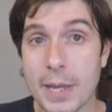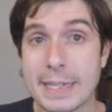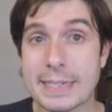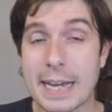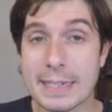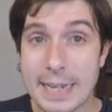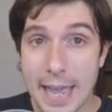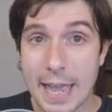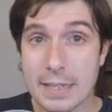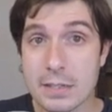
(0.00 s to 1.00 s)
and
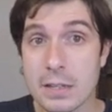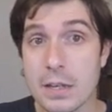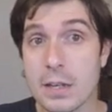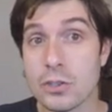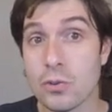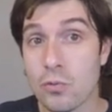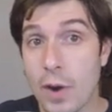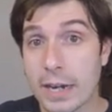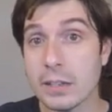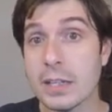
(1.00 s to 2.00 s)
.NET
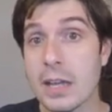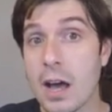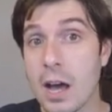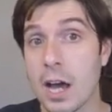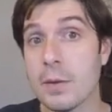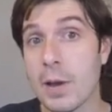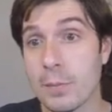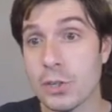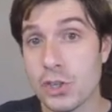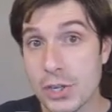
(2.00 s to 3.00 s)
directly on my
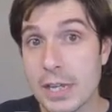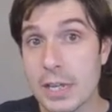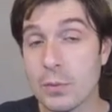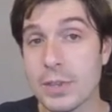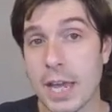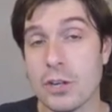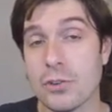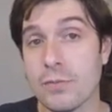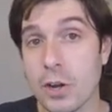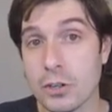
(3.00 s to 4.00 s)
machine with Azure
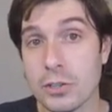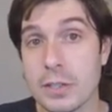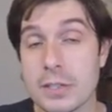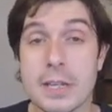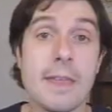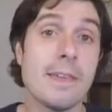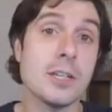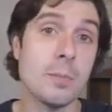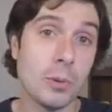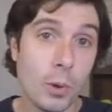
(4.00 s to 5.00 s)
Functions and then
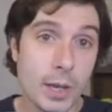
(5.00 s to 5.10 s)
deploy